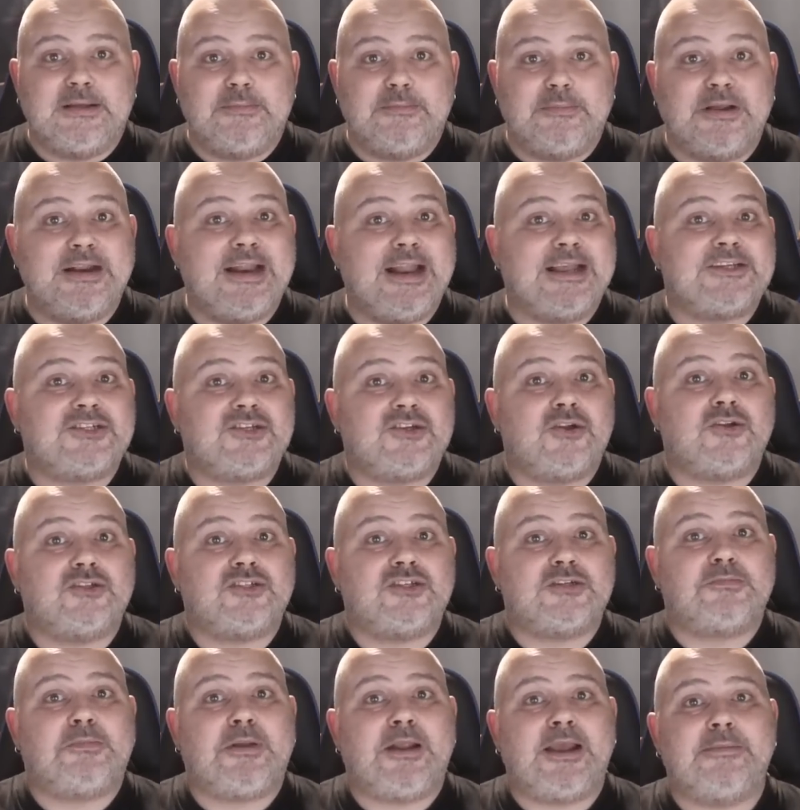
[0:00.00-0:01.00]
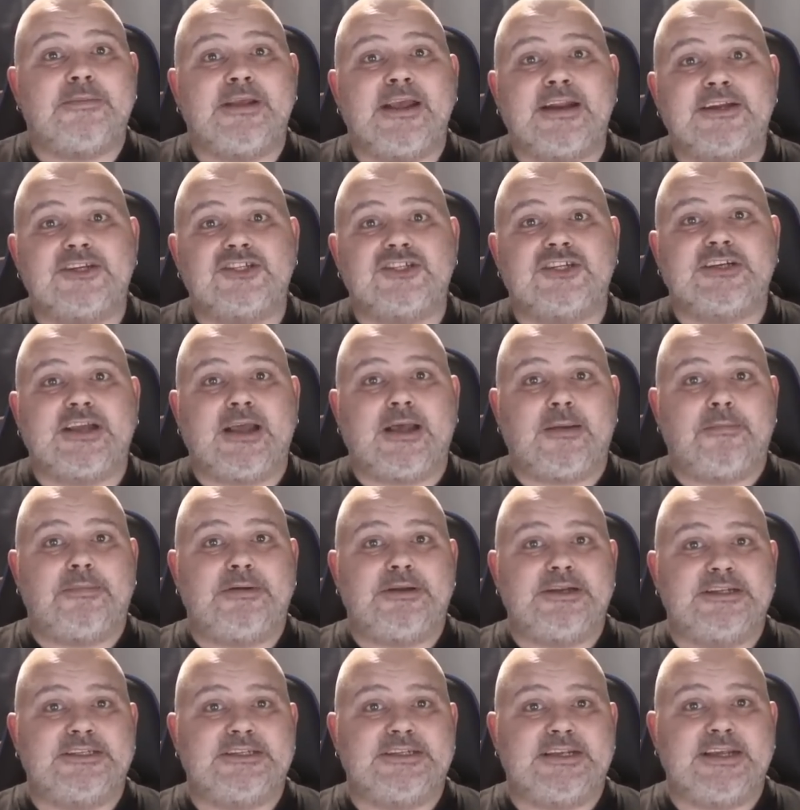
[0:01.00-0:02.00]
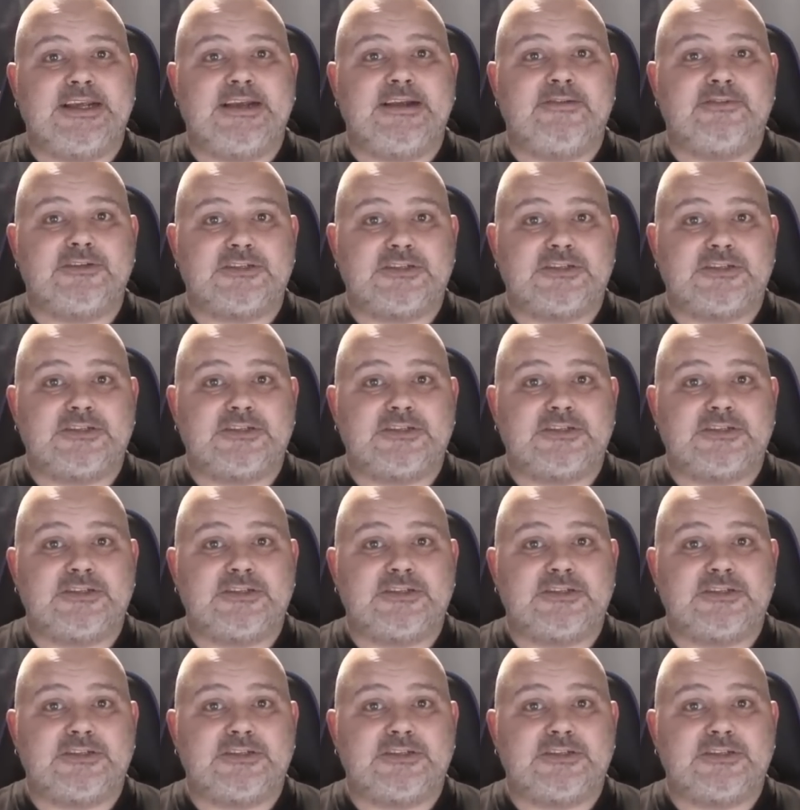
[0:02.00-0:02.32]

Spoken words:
But let's not just blame the energy companies here.